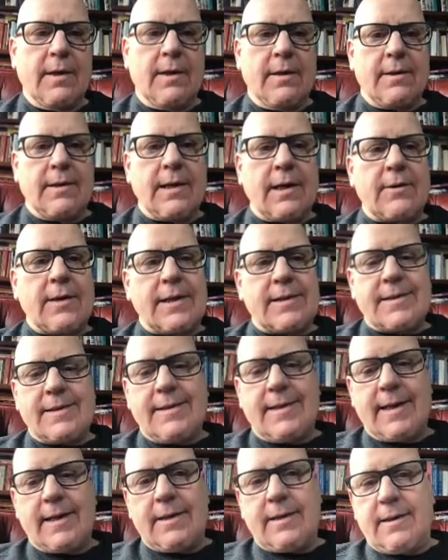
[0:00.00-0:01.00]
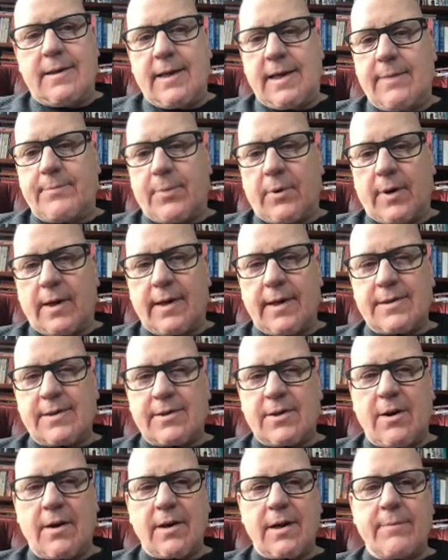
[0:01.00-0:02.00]
Now let's dig deeper and let's
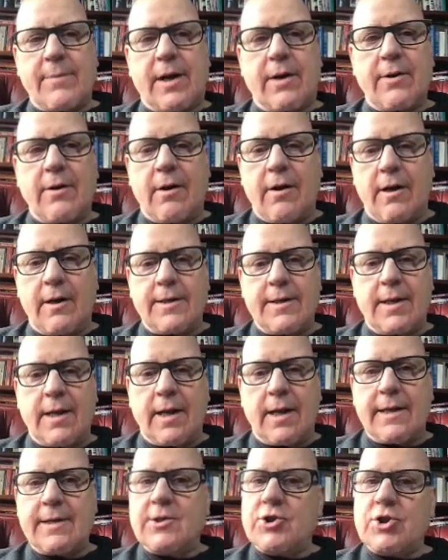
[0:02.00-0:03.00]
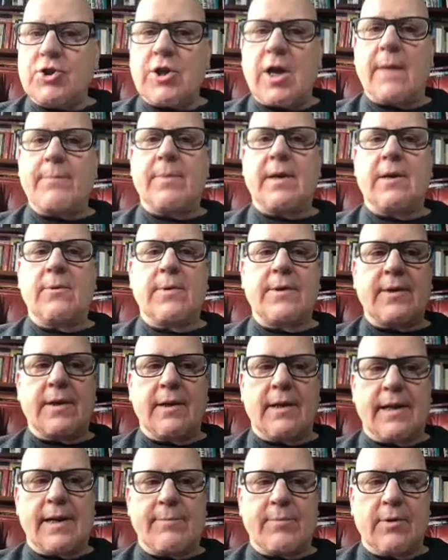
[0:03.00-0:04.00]
talk about online shopping with
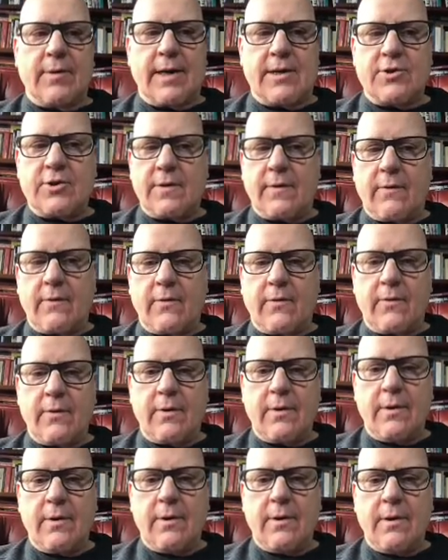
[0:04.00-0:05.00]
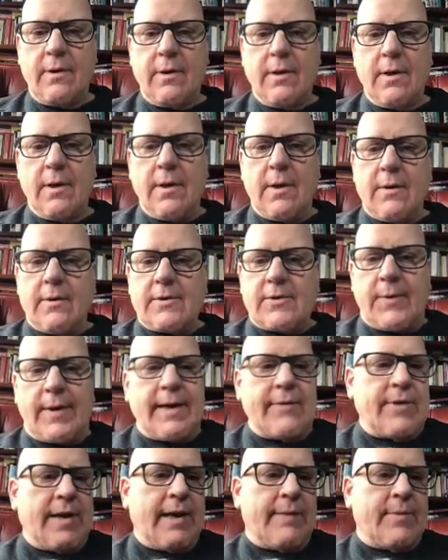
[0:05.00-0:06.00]
collaborations. So I have
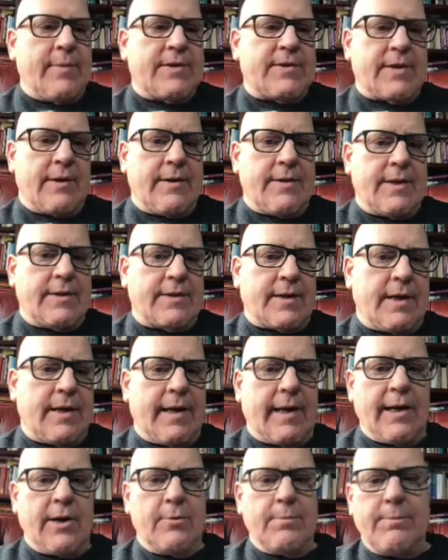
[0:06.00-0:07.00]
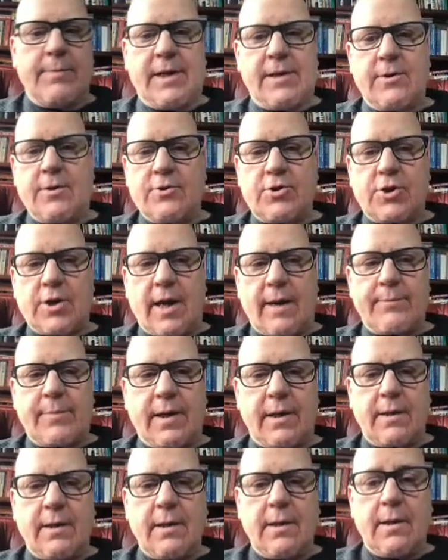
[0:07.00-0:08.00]
an emissary that's going to help me do shopping.
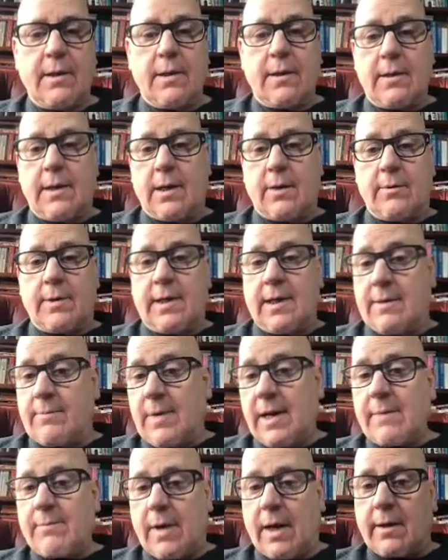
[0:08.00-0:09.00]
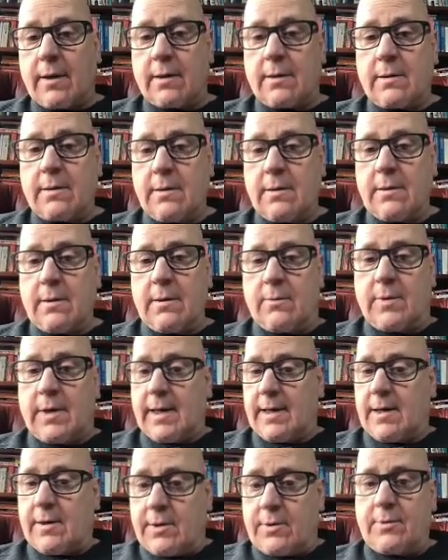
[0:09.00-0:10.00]
Now, in my model, when I
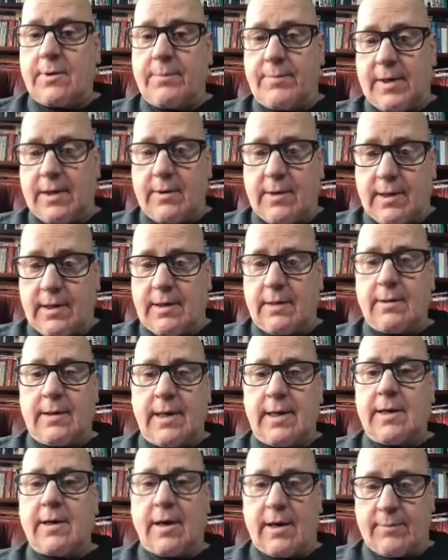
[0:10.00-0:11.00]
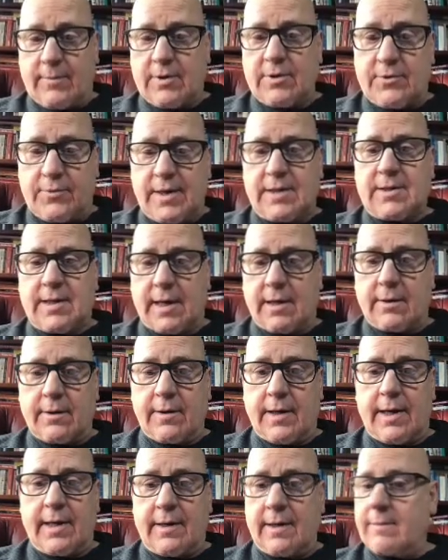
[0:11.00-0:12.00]
go to a big e-commerce retailer
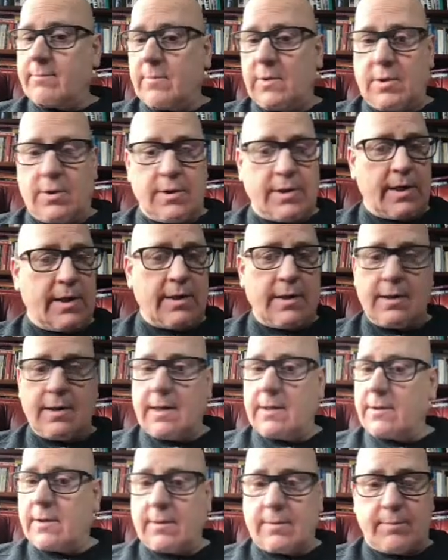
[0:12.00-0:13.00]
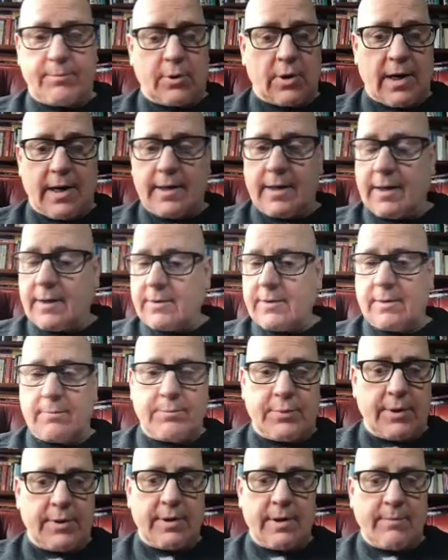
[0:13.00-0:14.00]
and I'm looking at the products and
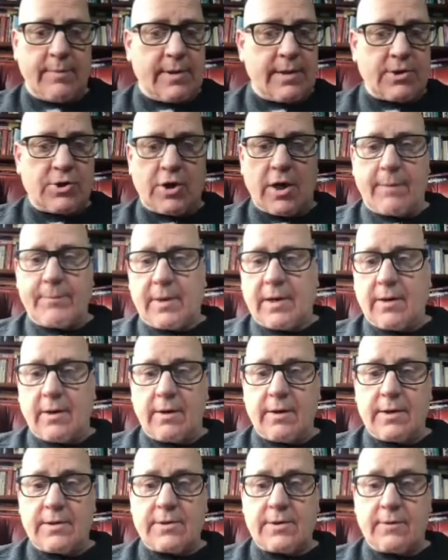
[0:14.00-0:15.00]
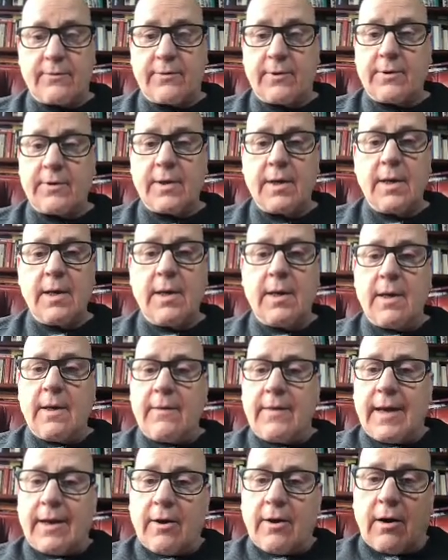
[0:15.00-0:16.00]
putting them in the shopping cart and so forth,
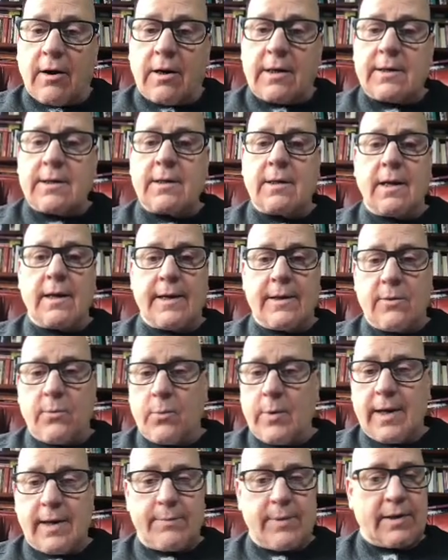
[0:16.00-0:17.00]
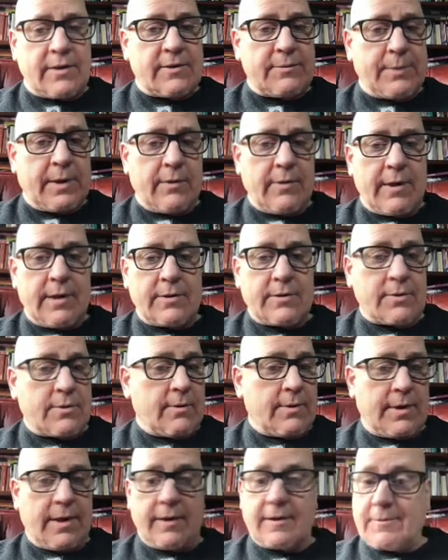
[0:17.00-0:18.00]
that online web experience or
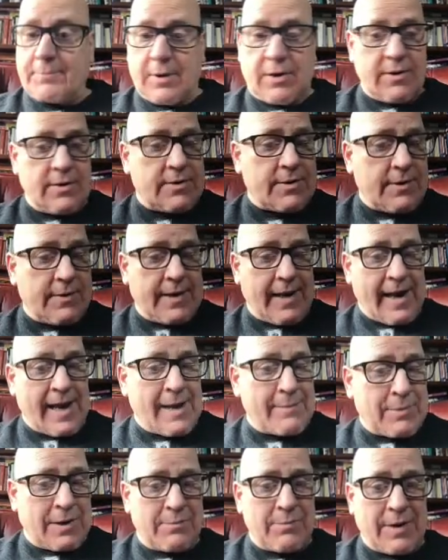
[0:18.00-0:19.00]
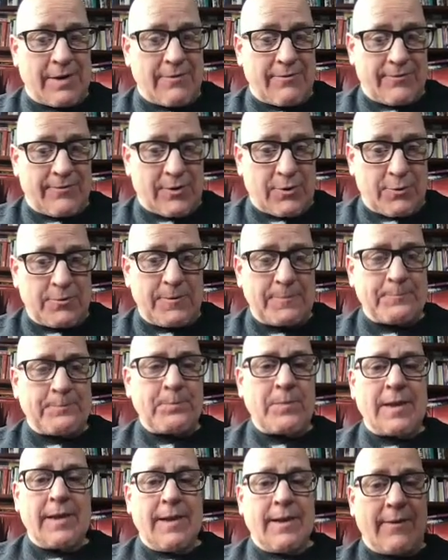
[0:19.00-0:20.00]
the experience on the app on my phone,
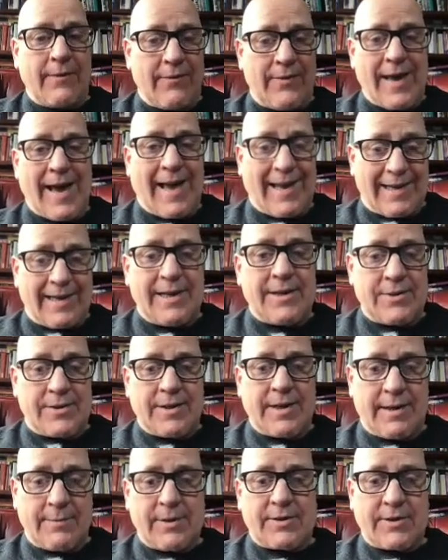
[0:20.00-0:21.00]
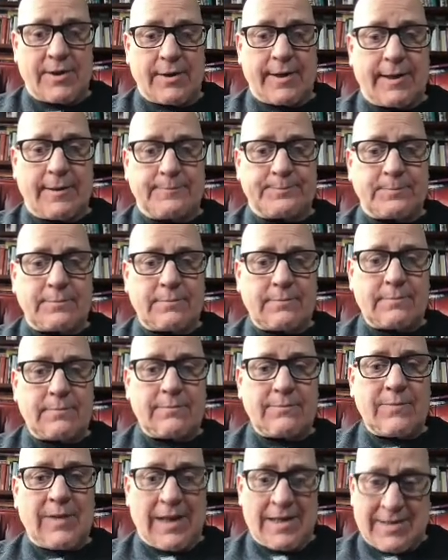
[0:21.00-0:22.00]
that is an emissary.
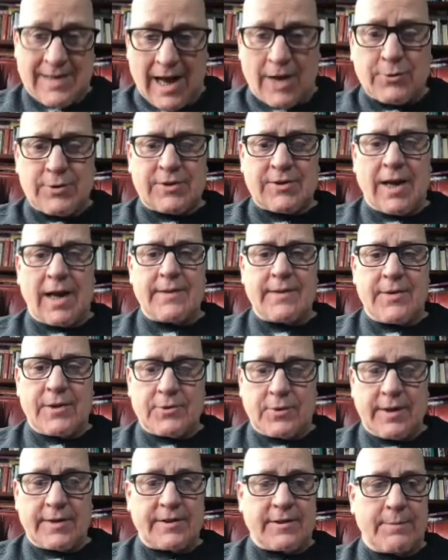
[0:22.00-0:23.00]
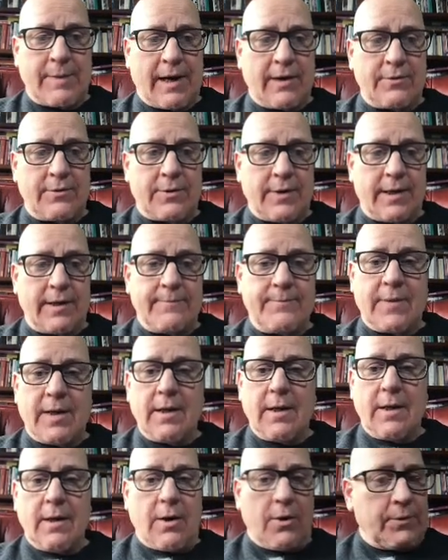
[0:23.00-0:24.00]
It's outside the trust boundary.
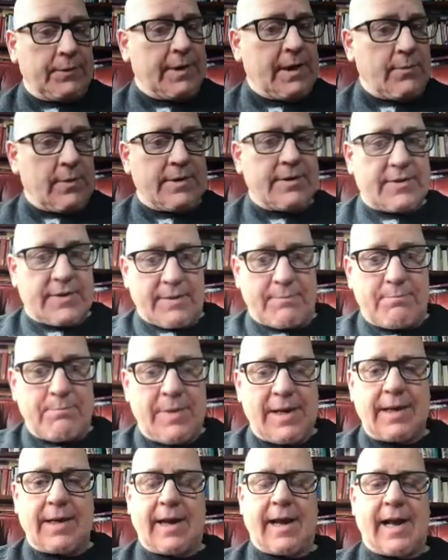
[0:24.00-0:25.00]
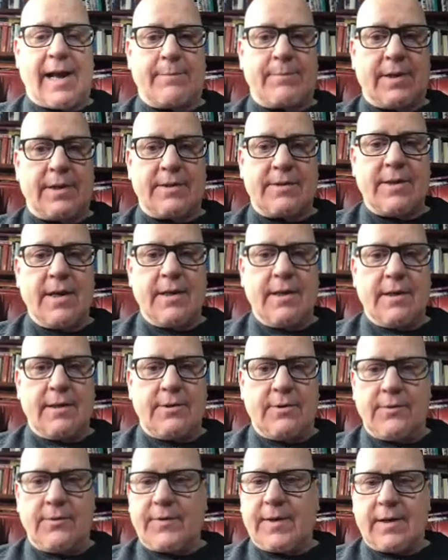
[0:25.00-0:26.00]
Only when submit happens
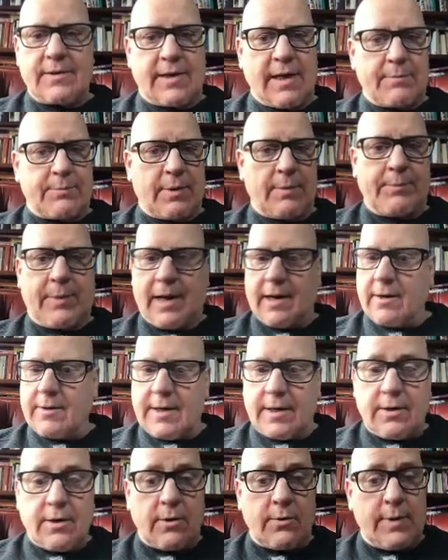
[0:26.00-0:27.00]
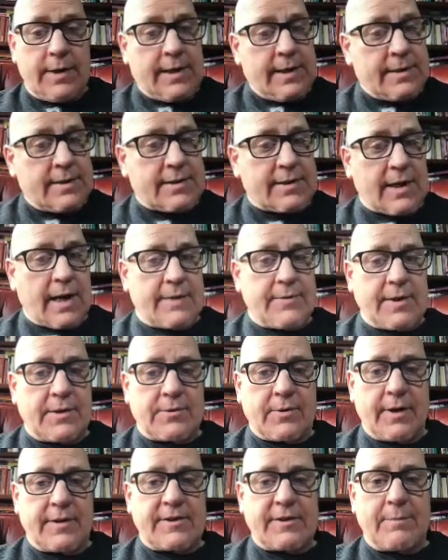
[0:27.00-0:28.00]
do things get prepared and go inside the
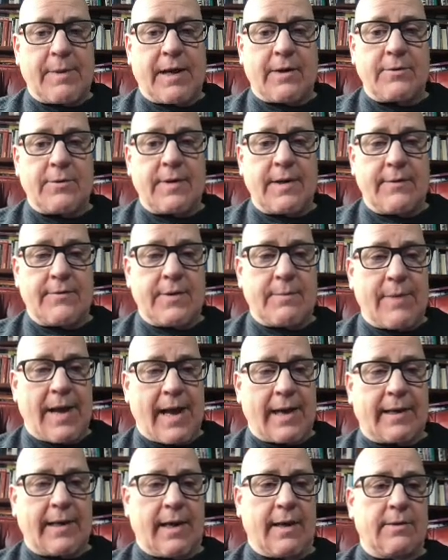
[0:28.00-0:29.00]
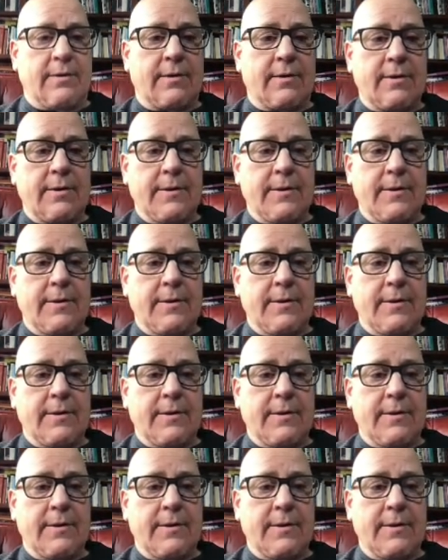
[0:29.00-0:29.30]
trust boundary of the back end.